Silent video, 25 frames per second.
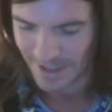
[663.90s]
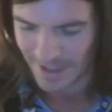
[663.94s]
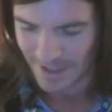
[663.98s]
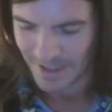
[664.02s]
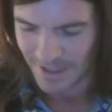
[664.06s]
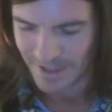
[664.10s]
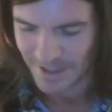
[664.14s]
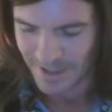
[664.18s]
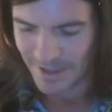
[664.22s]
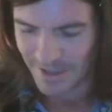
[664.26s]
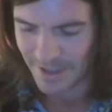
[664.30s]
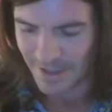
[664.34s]

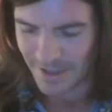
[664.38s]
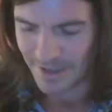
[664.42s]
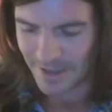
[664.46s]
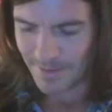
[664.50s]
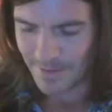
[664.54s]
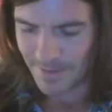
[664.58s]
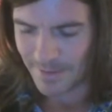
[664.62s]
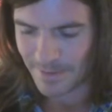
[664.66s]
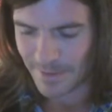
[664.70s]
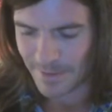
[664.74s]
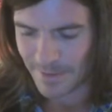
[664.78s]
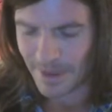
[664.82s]
yeah,
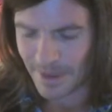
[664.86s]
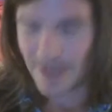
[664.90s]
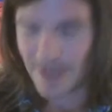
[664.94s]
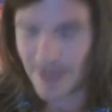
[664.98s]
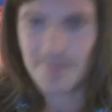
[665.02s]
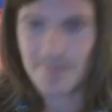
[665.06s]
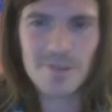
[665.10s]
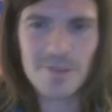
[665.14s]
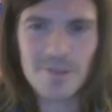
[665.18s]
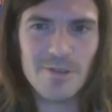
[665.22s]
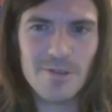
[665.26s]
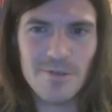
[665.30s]

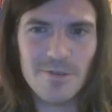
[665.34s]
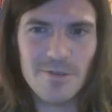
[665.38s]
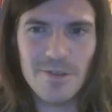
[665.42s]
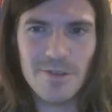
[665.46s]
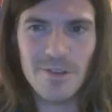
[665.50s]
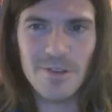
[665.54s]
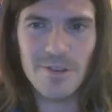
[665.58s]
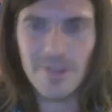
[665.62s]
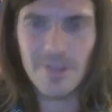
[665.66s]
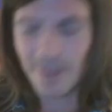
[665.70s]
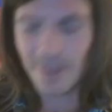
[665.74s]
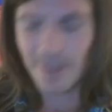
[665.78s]
absolutely
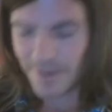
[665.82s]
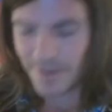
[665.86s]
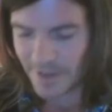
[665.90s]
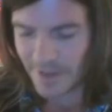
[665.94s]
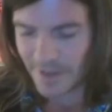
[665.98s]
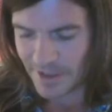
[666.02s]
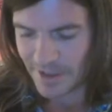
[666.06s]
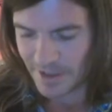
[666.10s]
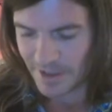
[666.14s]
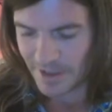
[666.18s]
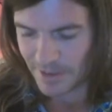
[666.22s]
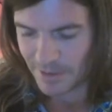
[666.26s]
love it
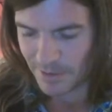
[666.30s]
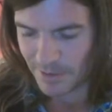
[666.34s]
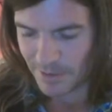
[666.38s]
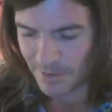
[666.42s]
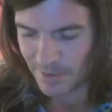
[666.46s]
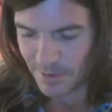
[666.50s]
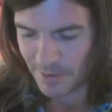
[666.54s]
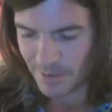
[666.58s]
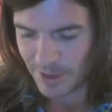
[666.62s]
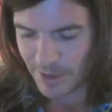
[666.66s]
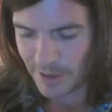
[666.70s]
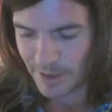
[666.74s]
when
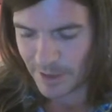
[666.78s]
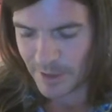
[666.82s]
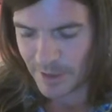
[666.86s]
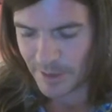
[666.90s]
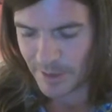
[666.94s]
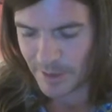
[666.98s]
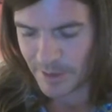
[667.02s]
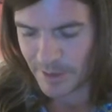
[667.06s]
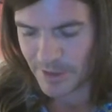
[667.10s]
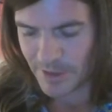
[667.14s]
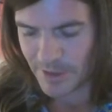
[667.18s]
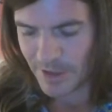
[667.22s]
I'm able
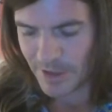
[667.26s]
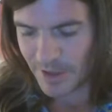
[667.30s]
to